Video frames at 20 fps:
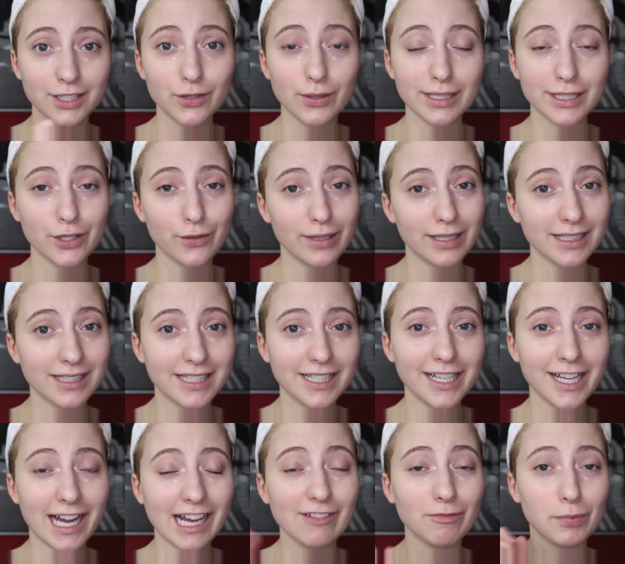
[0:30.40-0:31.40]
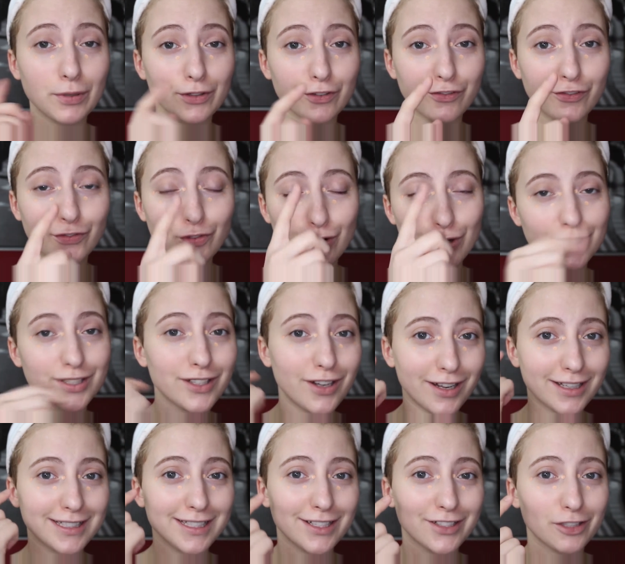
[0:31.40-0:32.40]
So as you can see, I've put four
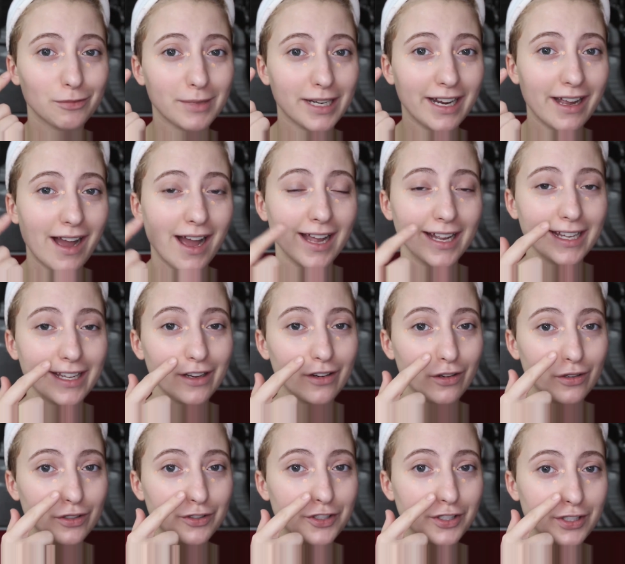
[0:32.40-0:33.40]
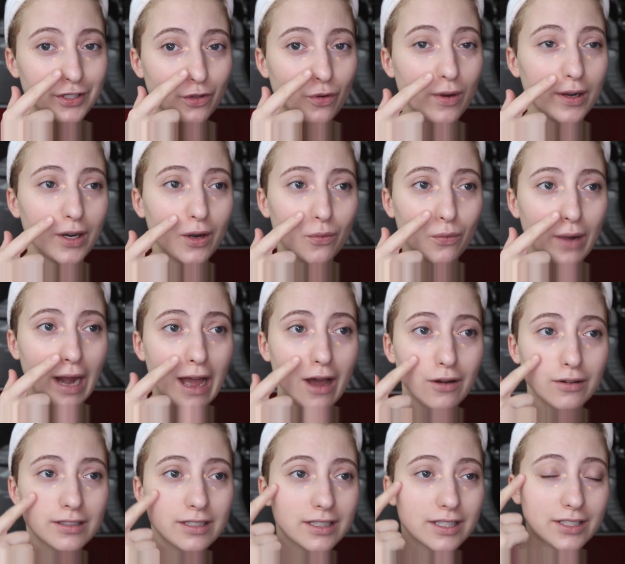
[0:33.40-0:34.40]
dots under my eye here, just going
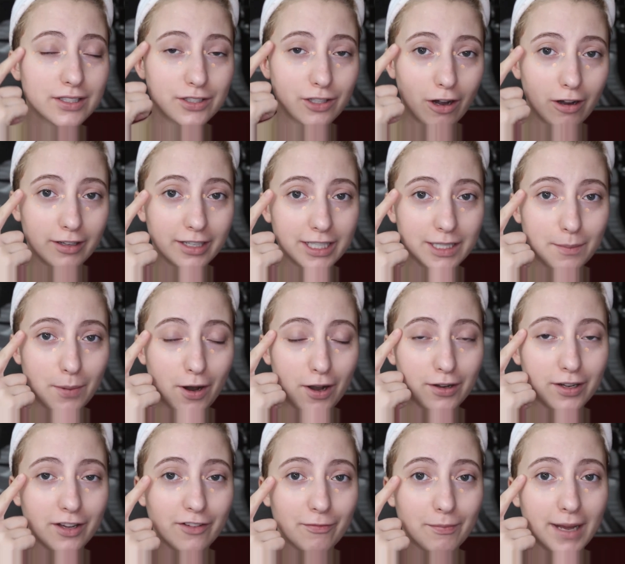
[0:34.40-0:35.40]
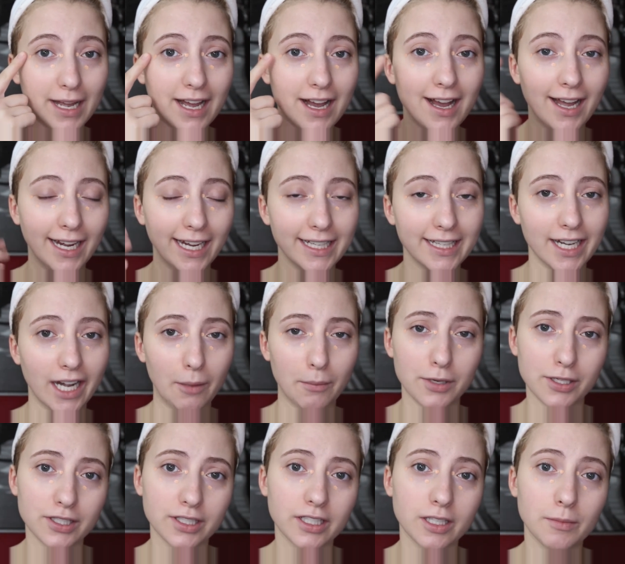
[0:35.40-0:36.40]
around the darkest part of my eye, and then I'm
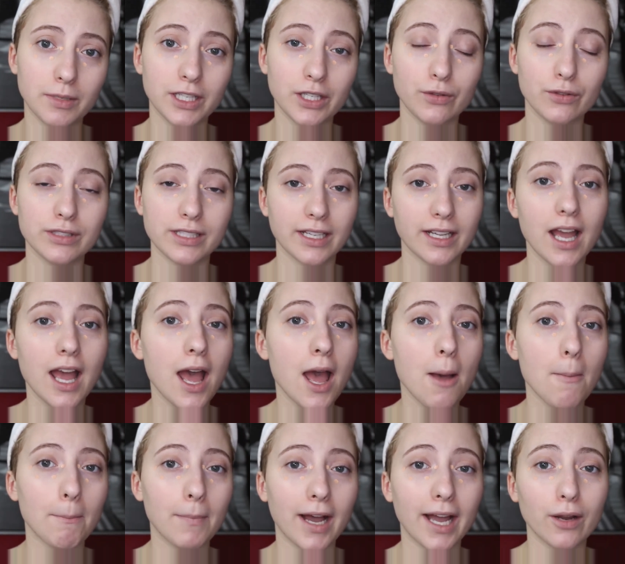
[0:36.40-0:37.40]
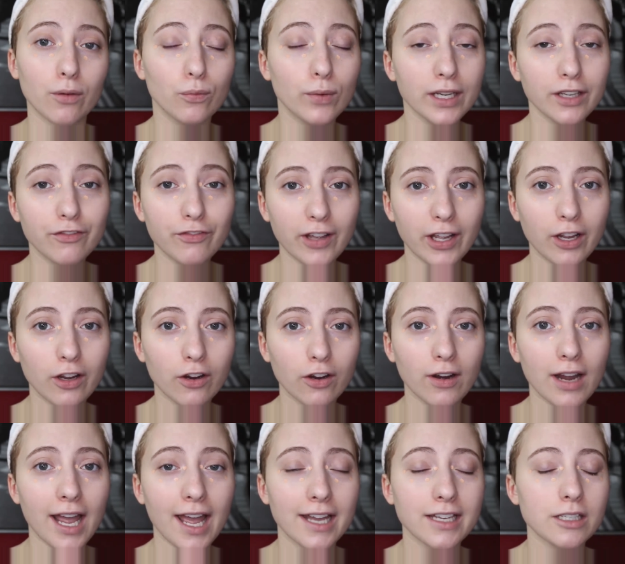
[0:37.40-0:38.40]
just gonna be using my ring
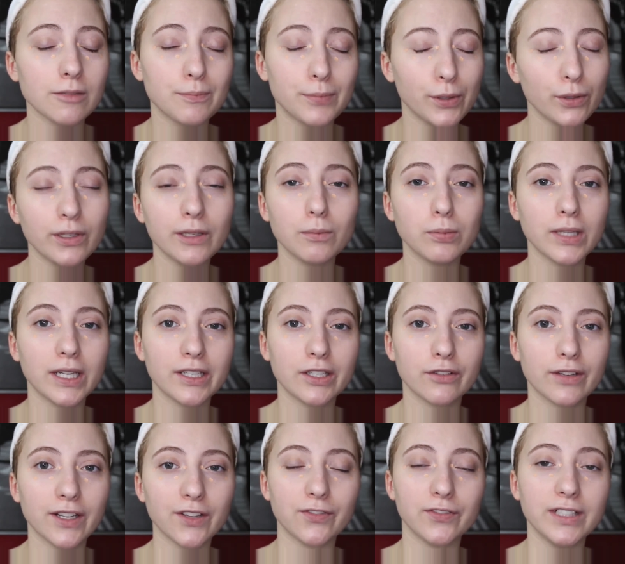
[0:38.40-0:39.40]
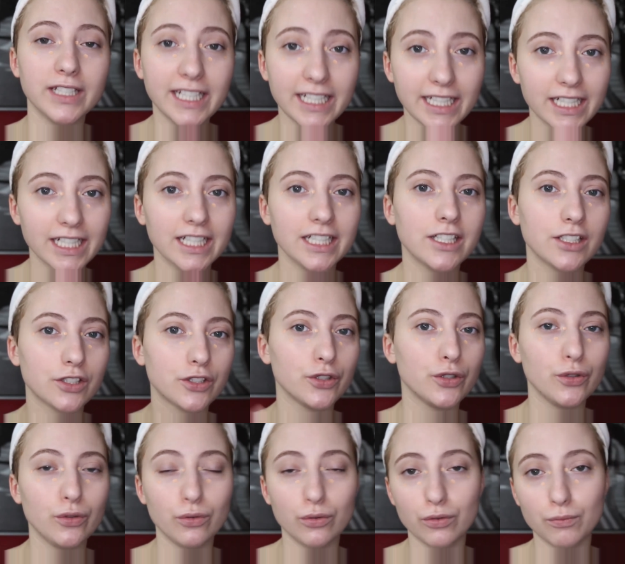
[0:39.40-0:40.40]
finger and a beauty blender if needed
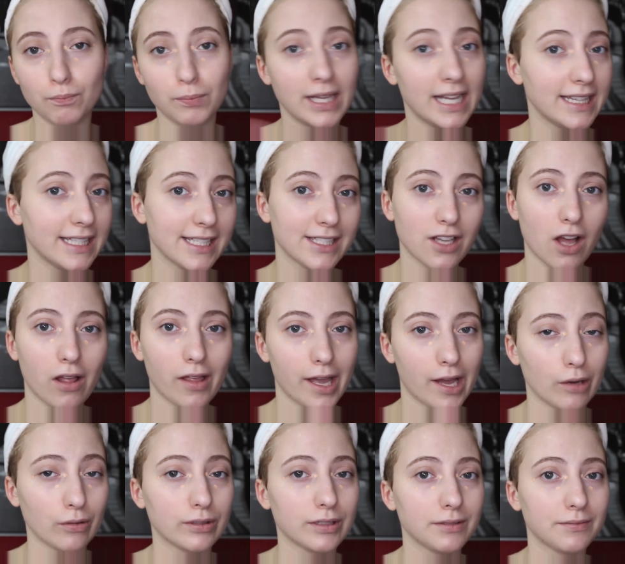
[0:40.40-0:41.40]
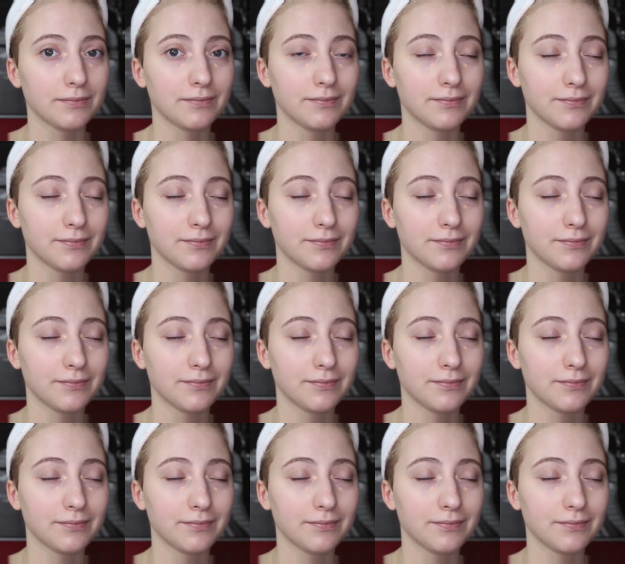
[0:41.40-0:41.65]
to blend this all out.